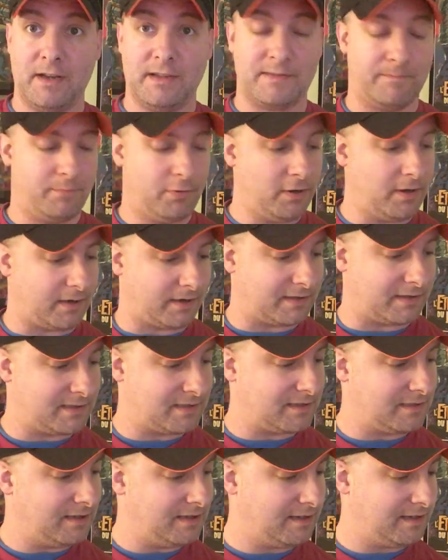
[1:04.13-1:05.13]

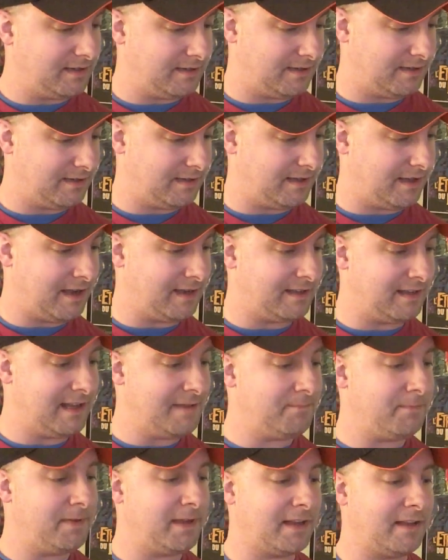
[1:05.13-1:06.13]
books, I
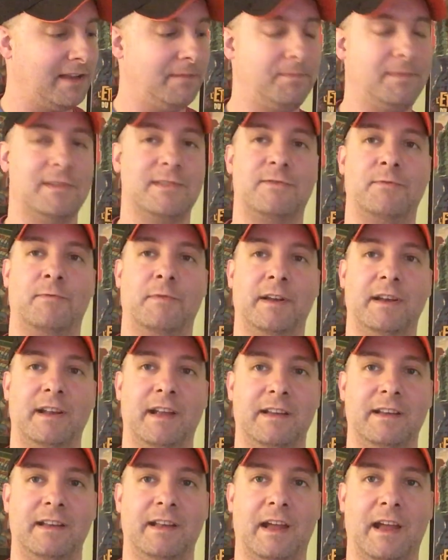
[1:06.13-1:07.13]
keep picking up these
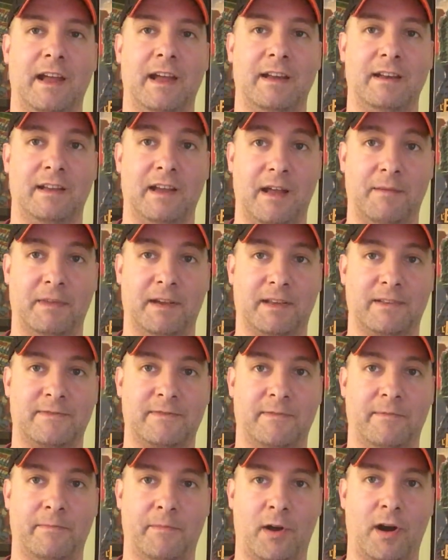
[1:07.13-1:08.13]
$20.99 comics
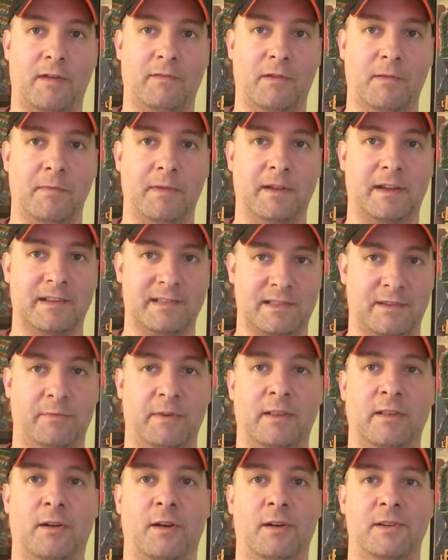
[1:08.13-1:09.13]
from Marvel because they're
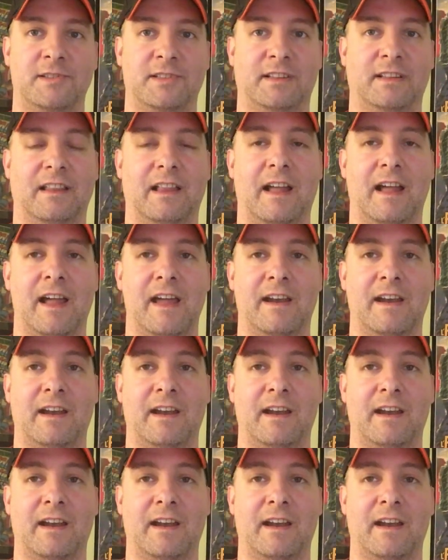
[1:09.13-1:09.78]
relaunching the line,